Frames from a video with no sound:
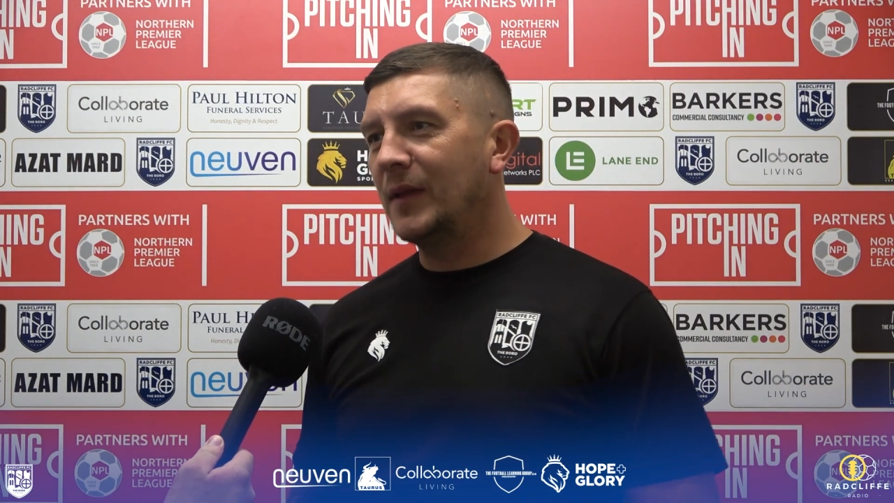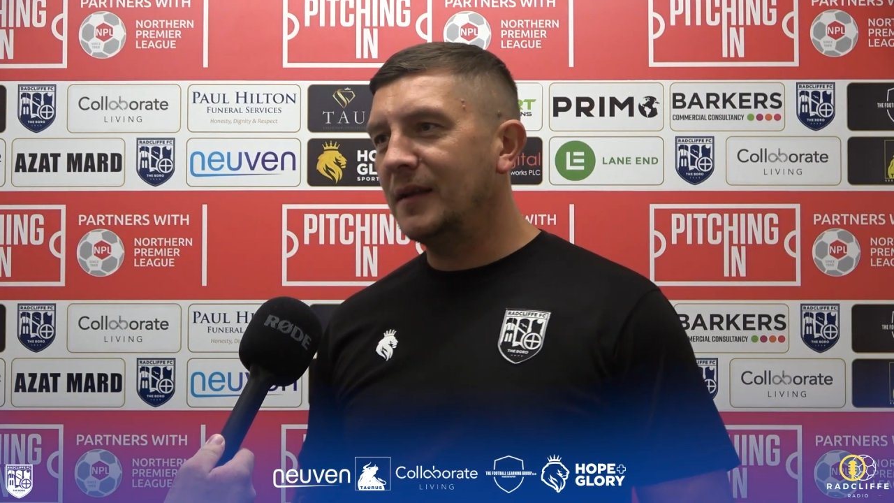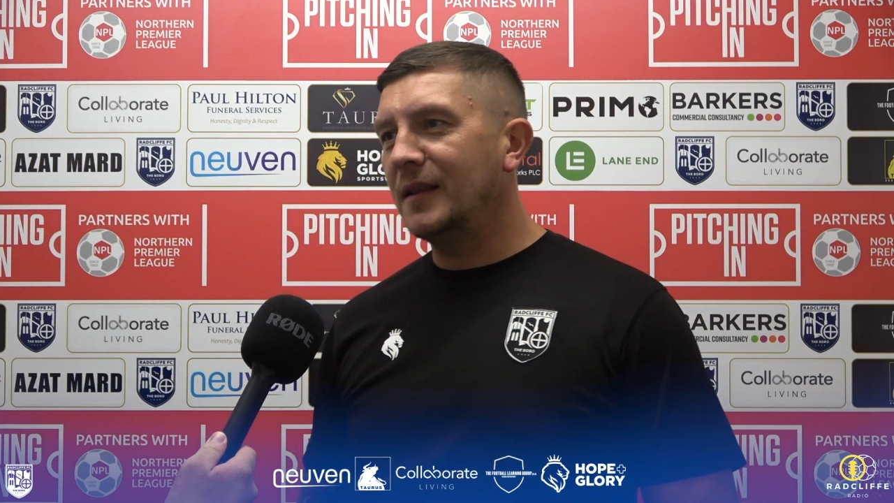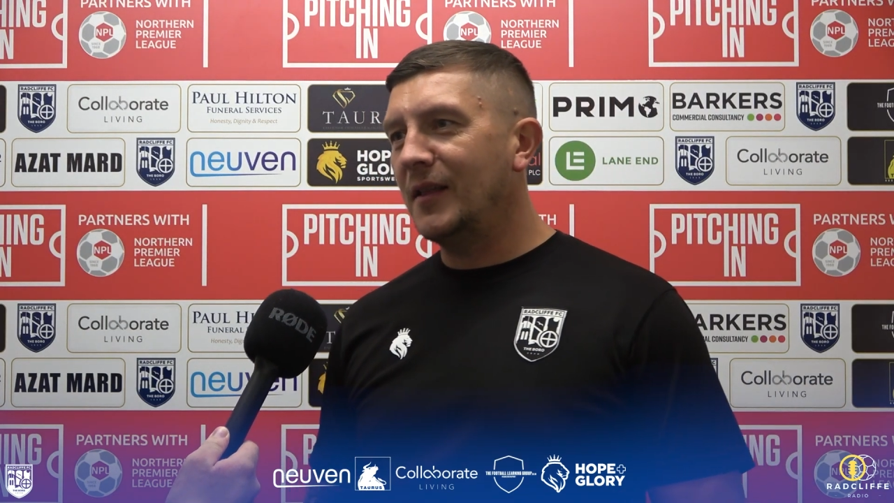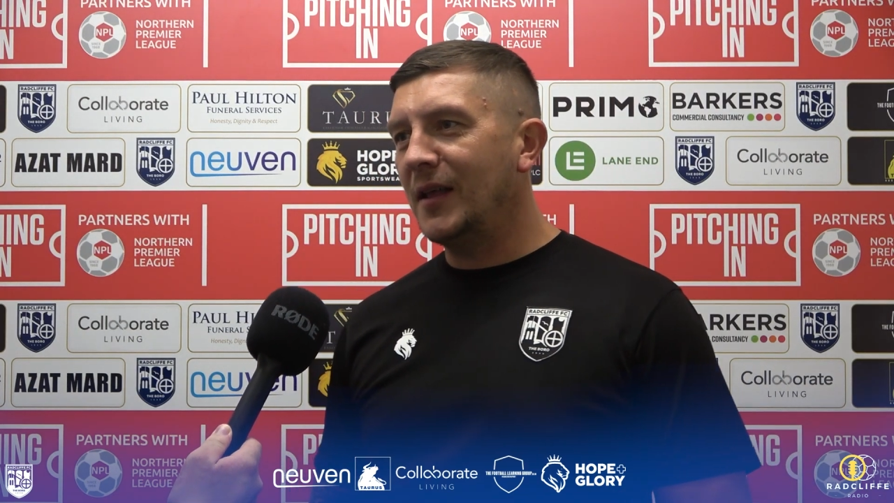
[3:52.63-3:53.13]

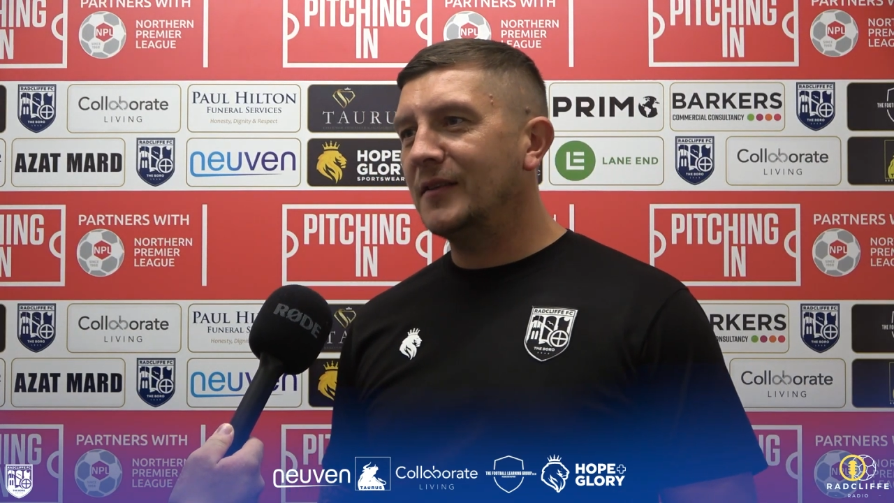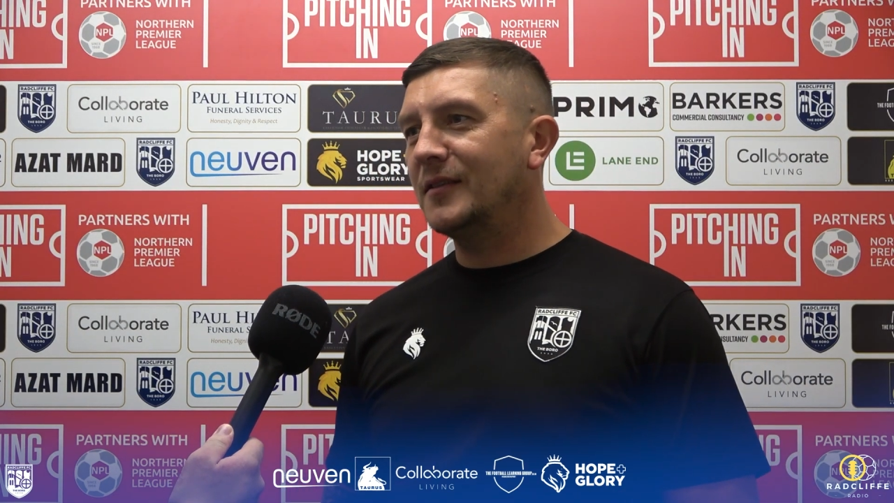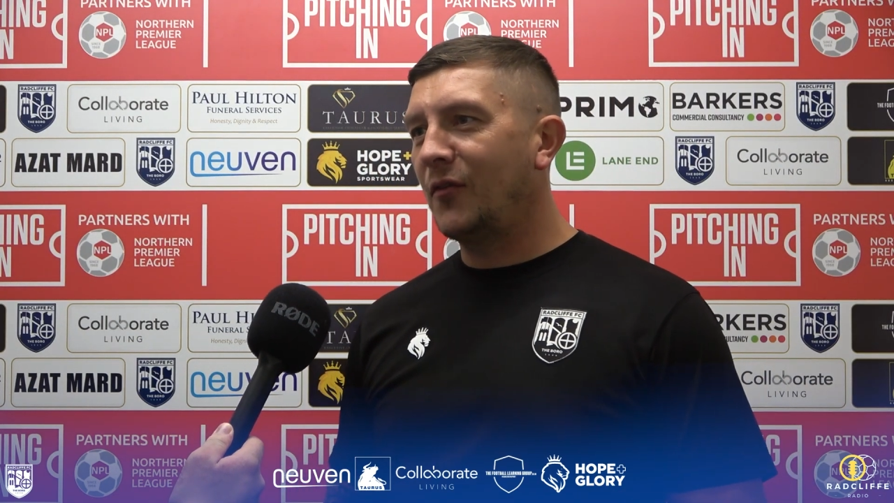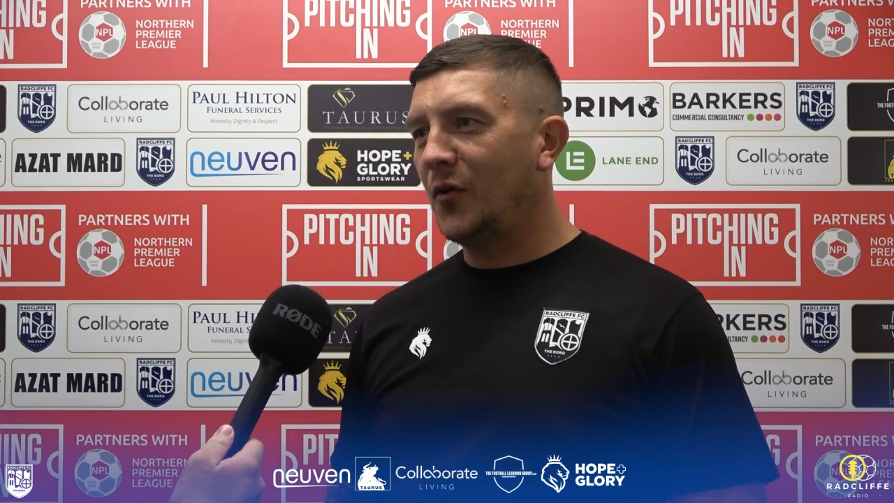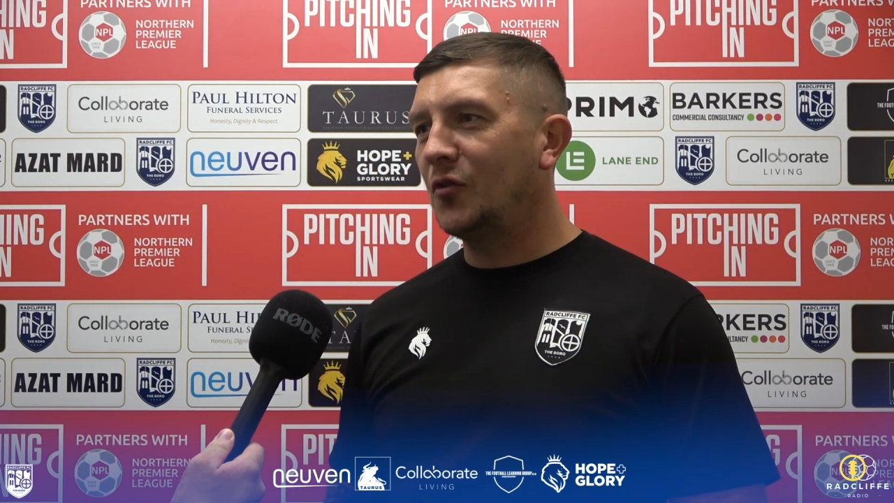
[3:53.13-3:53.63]
That's
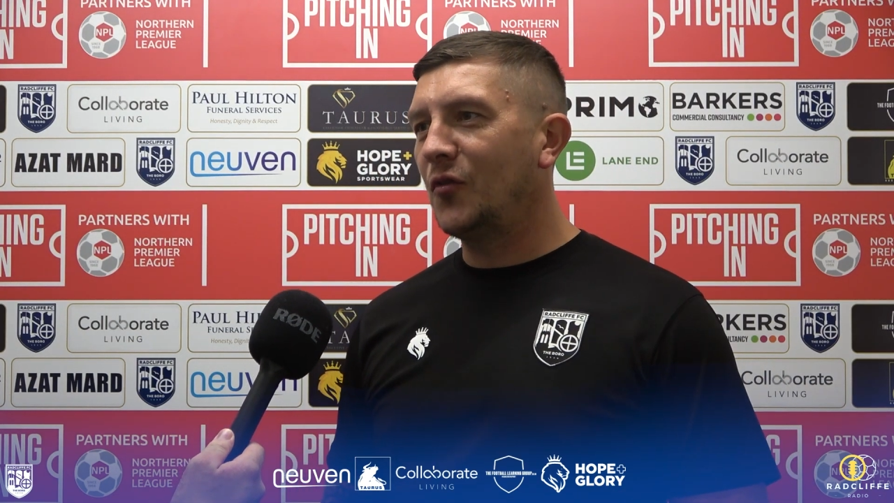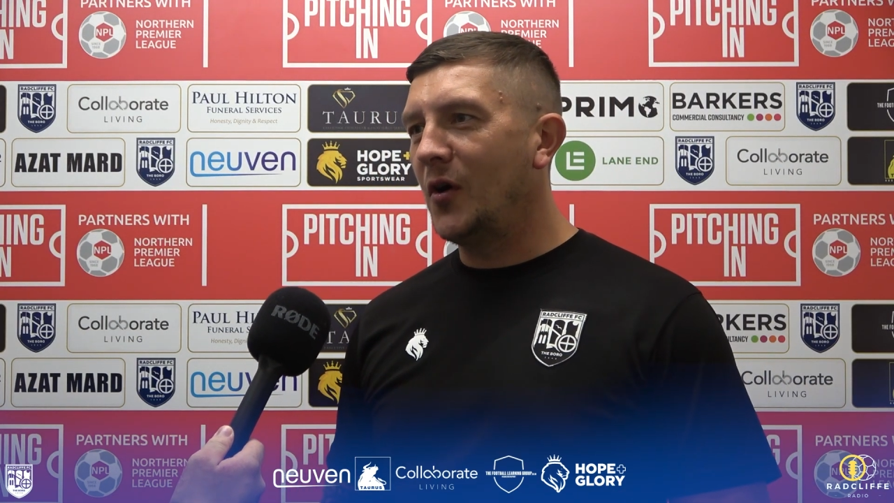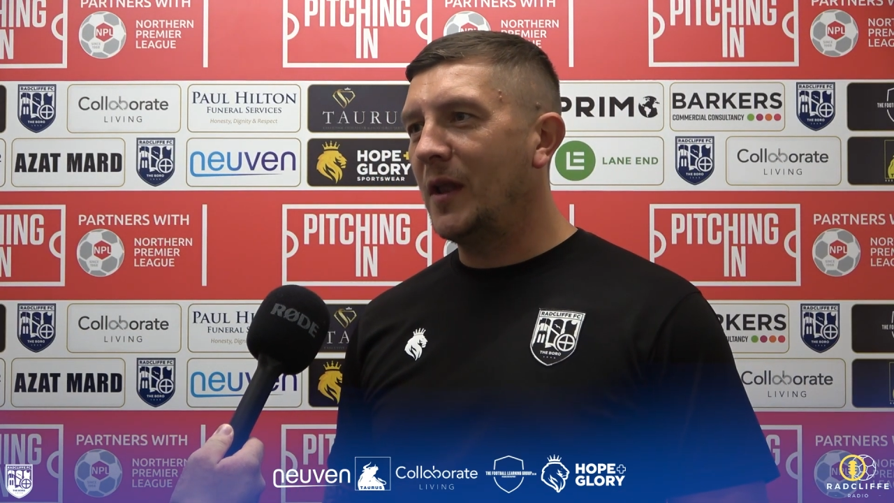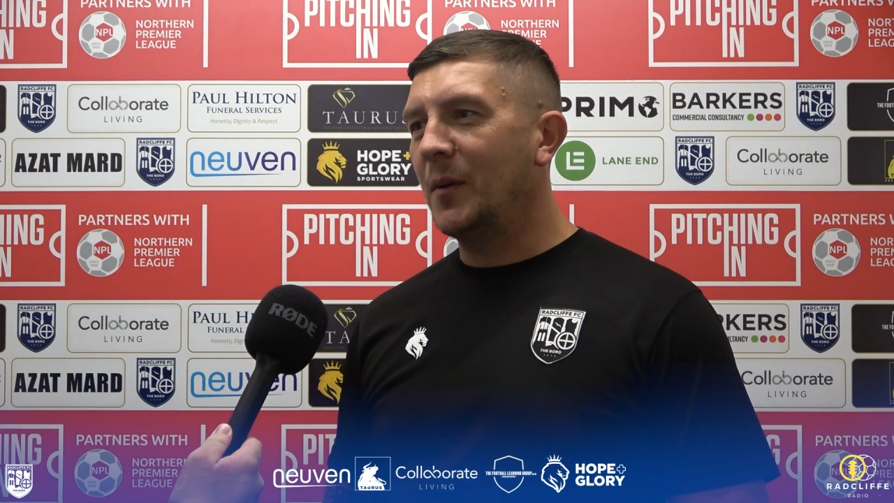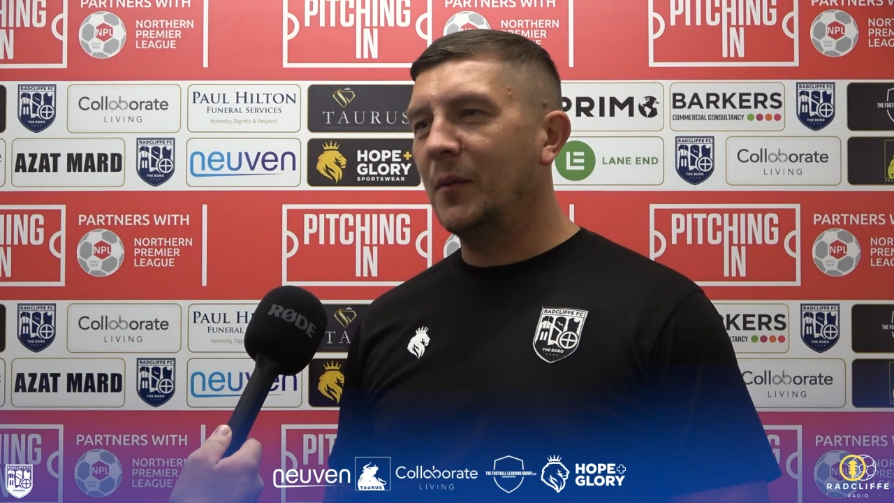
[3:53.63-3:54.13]
the first
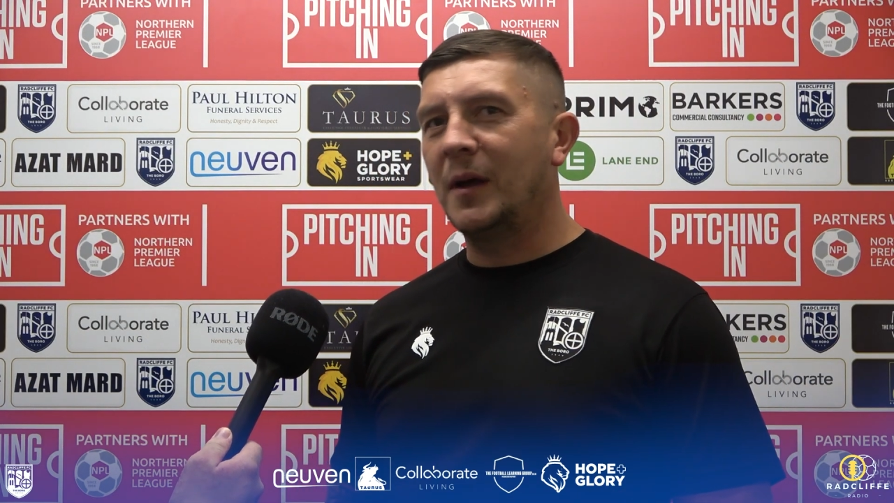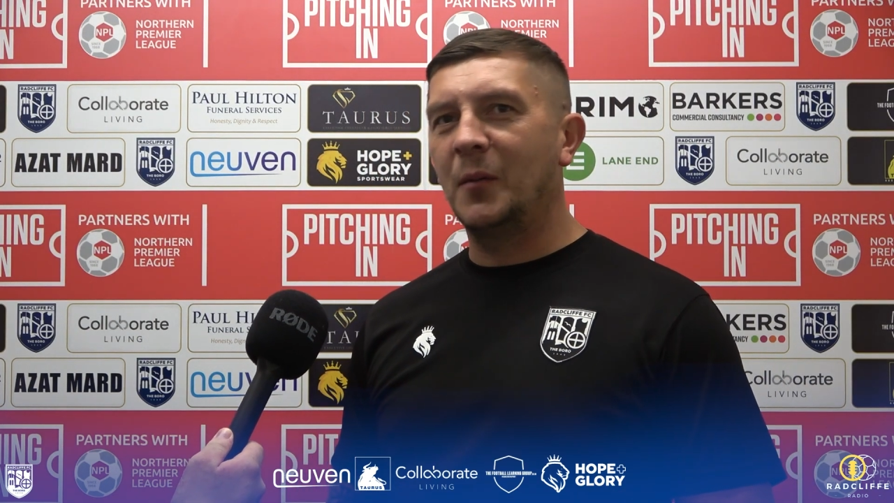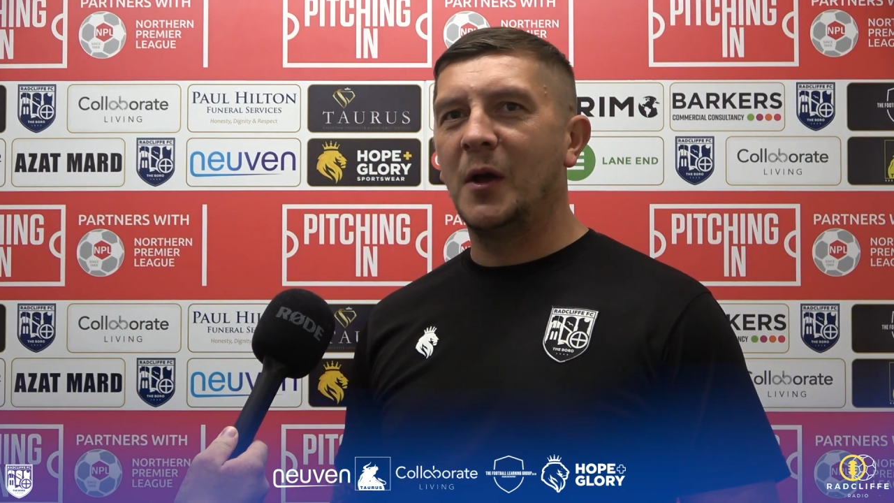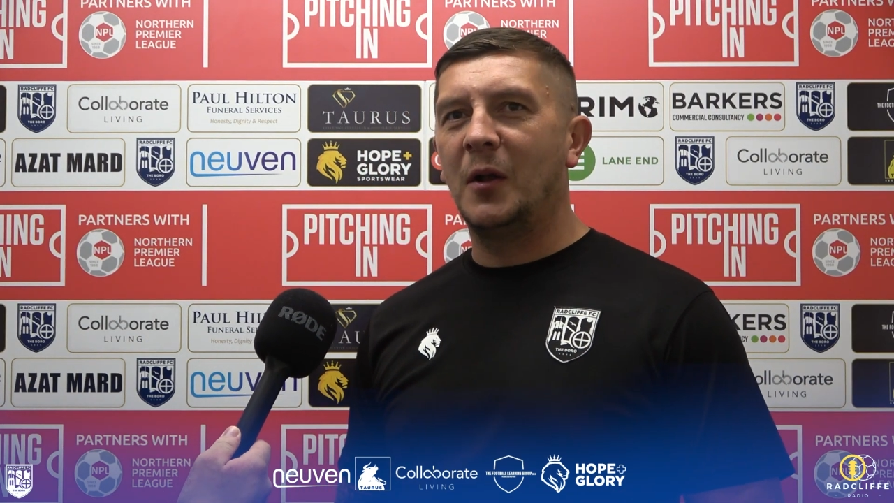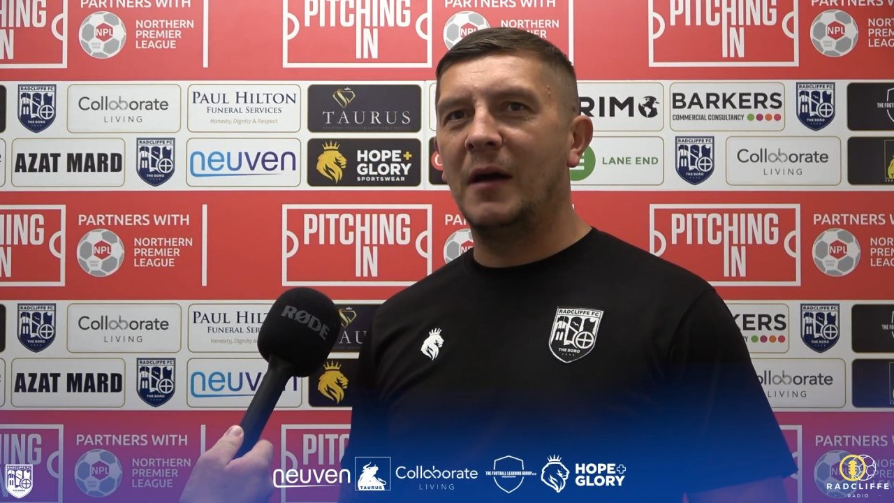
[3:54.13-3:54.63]
thought that
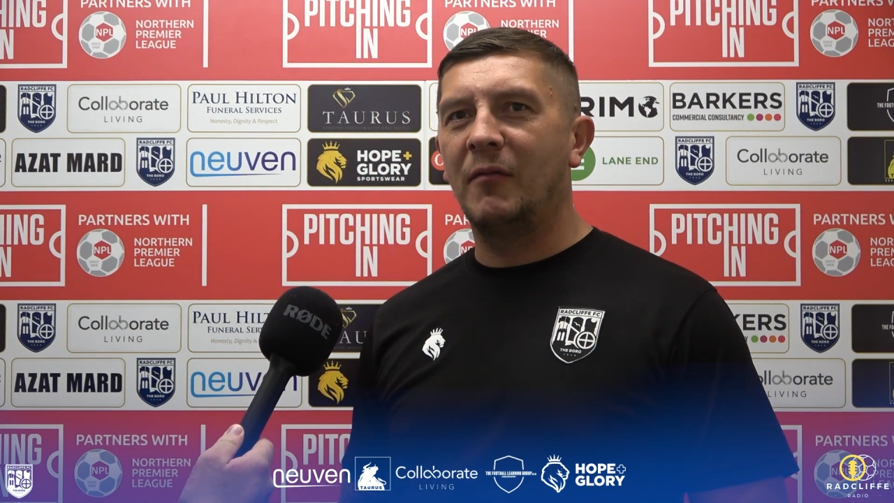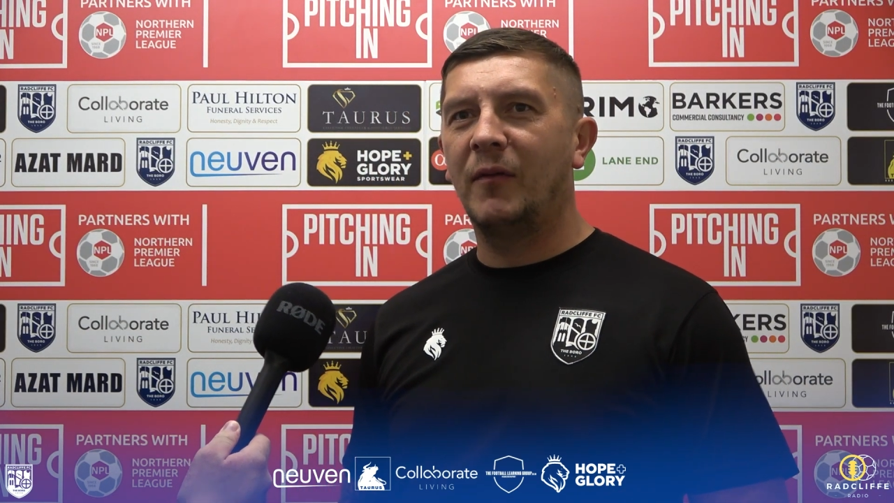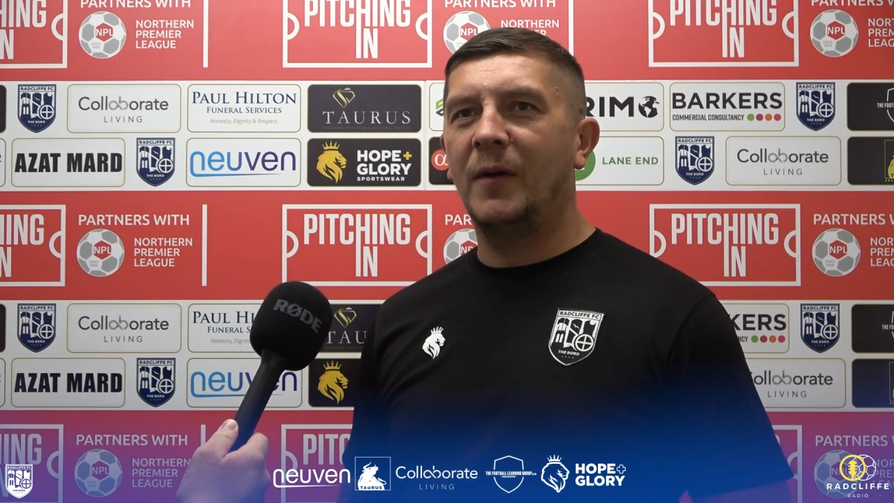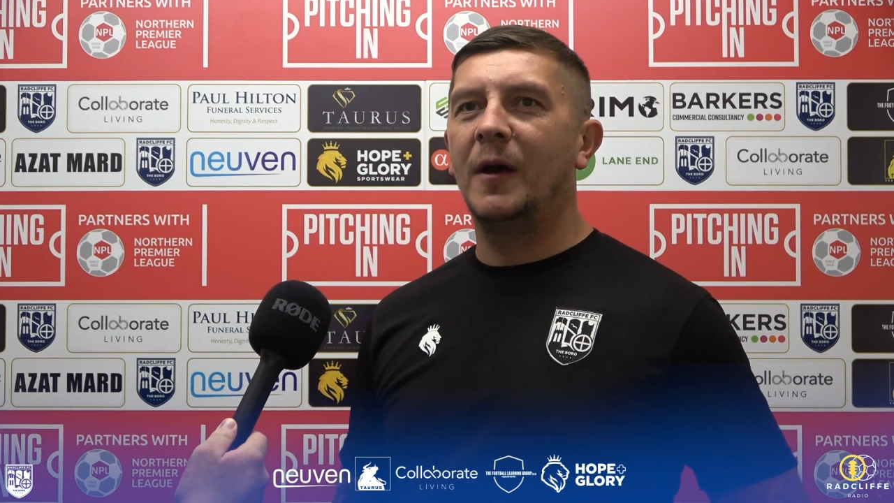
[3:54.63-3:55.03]
we all have.